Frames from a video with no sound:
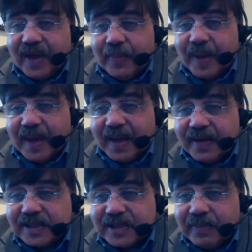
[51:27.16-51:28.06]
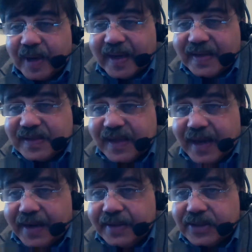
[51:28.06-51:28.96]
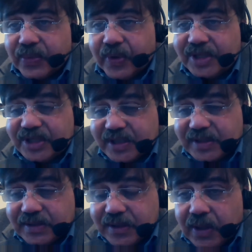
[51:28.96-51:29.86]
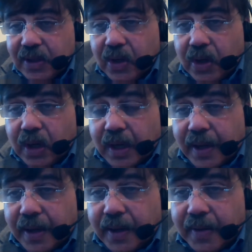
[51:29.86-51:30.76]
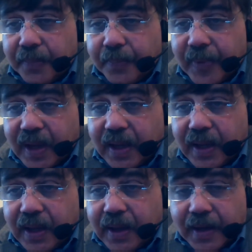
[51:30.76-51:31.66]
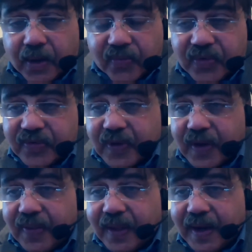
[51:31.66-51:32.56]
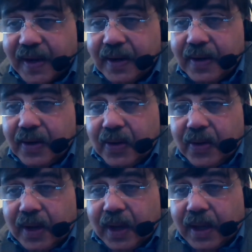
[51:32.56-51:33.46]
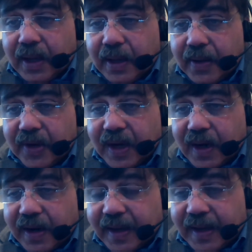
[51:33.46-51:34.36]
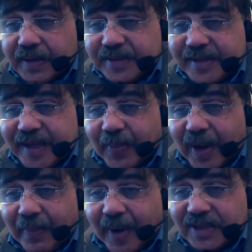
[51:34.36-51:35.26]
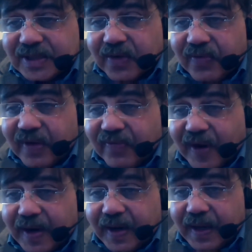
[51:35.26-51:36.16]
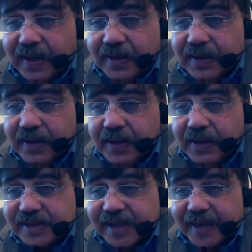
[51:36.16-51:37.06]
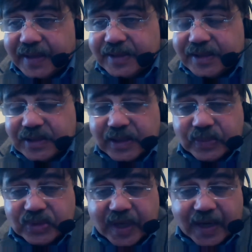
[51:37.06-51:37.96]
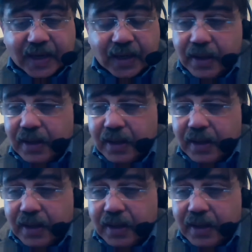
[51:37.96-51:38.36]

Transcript: I may, Crystal McKenzie had this question. I don't know if you saw that regarding CMI master wayfinding signage systems. And